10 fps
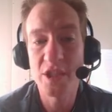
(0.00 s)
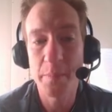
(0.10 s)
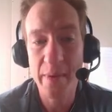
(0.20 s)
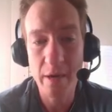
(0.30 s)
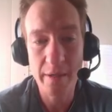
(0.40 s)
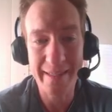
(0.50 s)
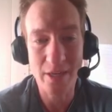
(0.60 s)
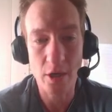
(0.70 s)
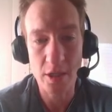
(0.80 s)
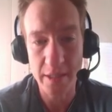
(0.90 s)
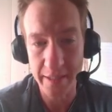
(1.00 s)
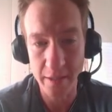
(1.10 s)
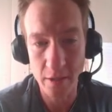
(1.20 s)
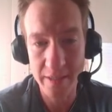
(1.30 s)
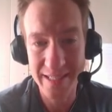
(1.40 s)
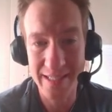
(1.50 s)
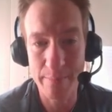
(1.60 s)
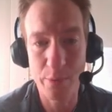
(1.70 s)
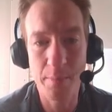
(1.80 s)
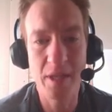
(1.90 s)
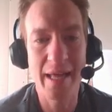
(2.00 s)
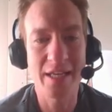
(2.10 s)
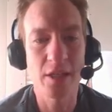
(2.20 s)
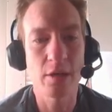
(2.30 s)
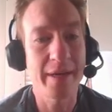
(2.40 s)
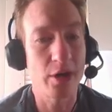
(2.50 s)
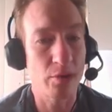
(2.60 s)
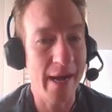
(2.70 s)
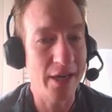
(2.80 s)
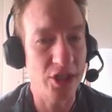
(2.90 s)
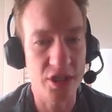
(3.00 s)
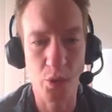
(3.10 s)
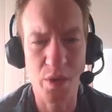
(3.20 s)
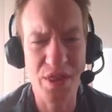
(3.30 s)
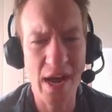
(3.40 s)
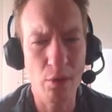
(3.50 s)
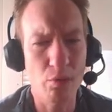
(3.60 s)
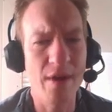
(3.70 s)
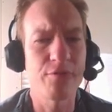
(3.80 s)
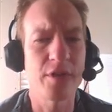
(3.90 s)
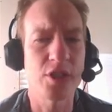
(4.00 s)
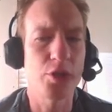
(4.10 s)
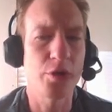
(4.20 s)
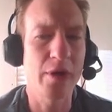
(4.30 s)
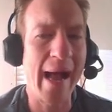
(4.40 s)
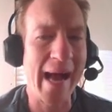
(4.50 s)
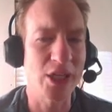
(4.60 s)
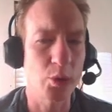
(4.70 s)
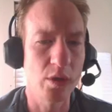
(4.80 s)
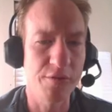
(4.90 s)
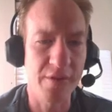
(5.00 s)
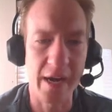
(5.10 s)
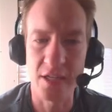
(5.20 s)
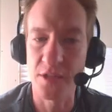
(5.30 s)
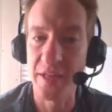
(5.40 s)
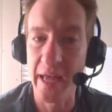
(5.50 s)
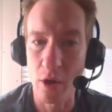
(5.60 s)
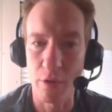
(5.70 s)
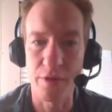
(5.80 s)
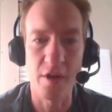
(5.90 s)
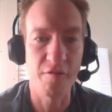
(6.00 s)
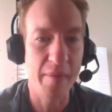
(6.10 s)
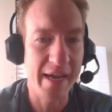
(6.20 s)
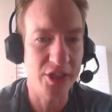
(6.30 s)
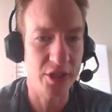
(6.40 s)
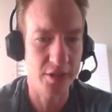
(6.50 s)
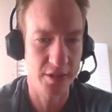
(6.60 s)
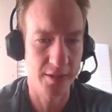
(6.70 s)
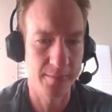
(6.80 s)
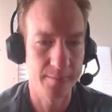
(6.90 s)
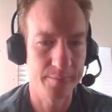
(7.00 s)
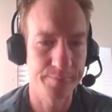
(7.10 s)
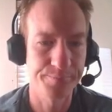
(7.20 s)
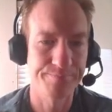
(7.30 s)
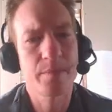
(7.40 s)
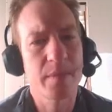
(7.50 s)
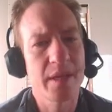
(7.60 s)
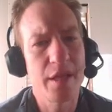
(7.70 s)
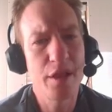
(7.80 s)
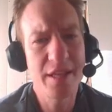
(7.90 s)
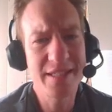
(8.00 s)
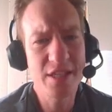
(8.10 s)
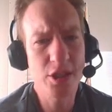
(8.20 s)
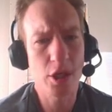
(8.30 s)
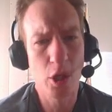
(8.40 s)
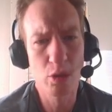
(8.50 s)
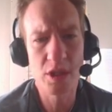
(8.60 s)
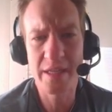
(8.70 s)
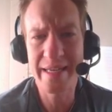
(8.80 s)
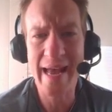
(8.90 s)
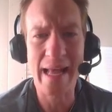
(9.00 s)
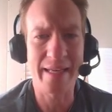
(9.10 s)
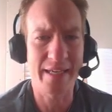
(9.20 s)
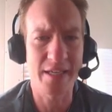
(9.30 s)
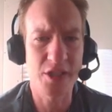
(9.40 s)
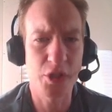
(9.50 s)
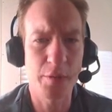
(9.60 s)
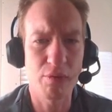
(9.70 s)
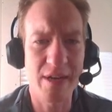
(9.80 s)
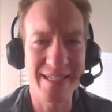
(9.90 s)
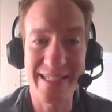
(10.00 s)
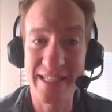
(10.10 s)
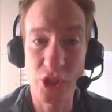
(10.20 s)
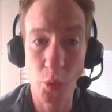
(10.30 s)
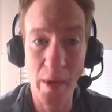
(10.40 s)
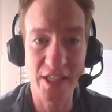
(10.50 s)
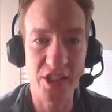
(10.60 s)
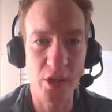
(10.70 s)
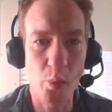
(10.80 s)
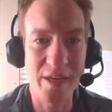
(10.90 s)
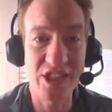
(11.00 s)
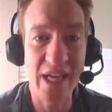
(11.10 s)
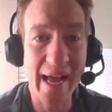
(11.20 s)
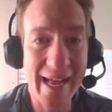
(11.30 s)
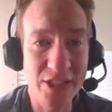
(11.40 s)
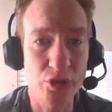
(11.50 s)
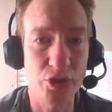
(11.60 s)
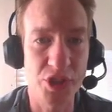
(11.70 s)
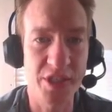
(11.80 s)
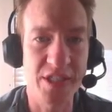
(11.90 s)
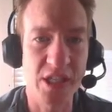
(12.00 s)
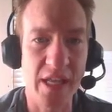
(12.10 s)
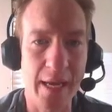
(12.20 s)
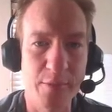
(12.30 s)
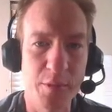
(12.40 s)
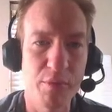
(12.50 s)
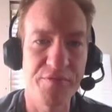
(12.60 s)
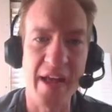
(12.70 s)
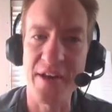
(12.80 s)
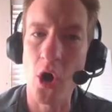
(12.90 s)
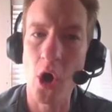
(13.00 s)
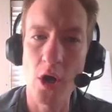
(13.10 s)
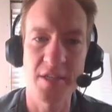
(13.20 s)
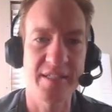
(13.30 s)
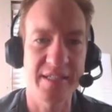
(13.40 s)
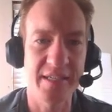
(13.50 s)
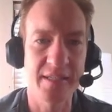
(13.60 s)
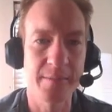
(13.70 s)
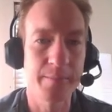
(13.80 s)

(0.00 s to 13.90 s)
apparently are clear and simple molecular interactions without reference to their actual effects on the health of patients. This is closely analogous to the present situation in which estrogen is claimed to prevent heart disease